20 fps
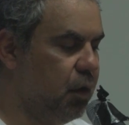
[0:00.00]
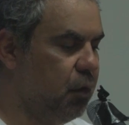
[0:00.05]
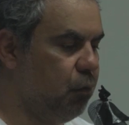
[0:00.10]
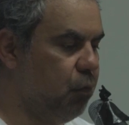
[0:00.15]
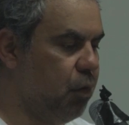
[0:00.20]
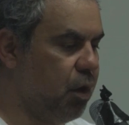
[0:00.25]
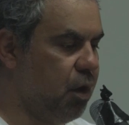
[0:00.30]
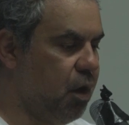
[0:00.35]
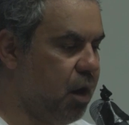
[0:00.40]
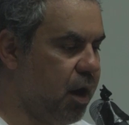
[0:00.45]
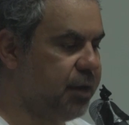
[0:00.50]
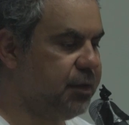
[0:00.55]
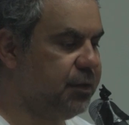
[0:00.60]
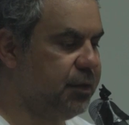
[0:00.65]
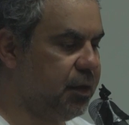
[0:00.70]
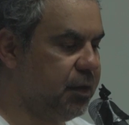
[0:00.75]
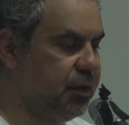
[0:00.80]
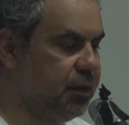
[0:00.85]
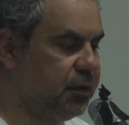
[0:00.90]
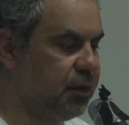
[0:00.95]
what I
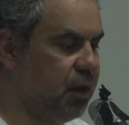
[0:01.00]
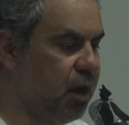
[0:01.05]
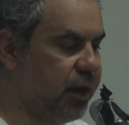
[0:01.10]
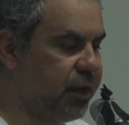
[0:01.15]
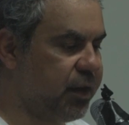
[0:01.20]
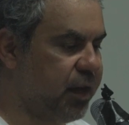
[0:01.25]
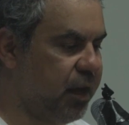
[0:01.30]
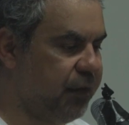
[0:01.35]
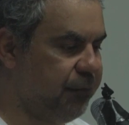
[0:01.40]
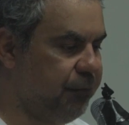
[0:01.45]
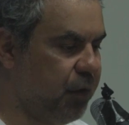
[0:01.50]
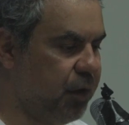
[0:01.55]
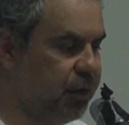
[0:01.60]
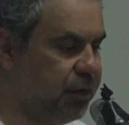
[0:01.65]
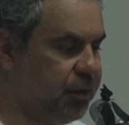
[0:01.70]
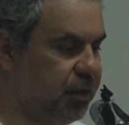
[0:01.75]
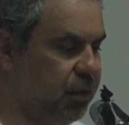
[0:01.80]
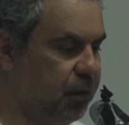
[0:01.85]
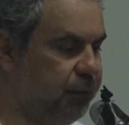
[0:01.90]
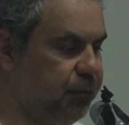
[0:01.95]
did is I gave
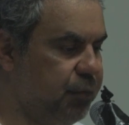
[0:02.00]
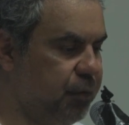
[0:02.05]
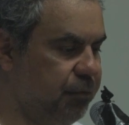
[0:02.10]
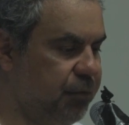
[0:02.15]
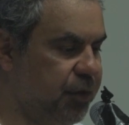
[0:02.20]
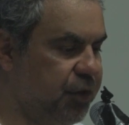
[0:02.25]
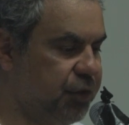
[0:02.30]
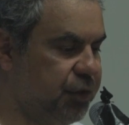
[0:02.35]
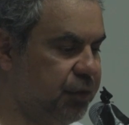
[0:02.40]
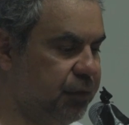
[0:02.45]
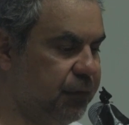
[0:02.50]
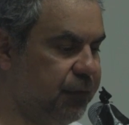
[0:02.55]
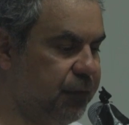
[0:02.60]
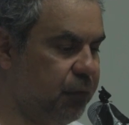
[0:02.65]
myself permission